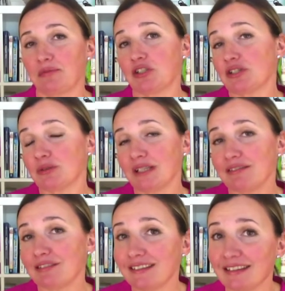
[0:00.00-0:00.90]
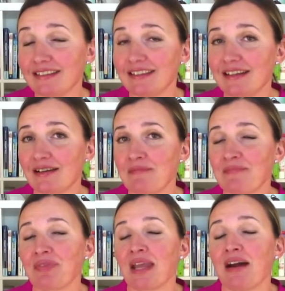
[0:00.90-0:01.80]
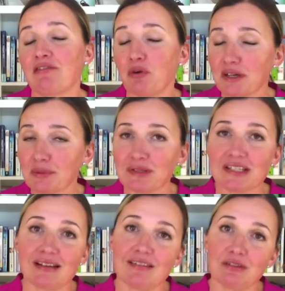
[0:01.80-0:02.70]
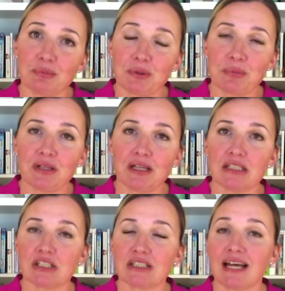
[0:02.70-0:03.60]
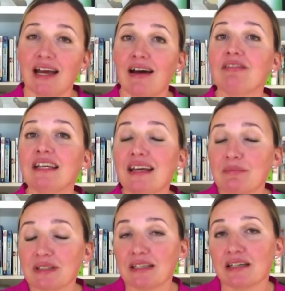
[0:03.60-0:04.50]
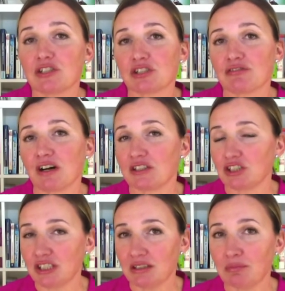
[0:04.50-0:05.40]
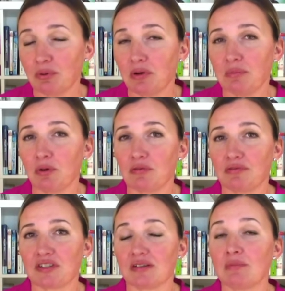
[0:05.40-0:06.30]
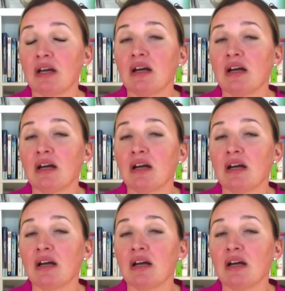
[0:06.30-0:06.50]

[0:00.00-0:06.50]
Just to give you an idea, 40% of the population have the MTHFR gene polymorphism.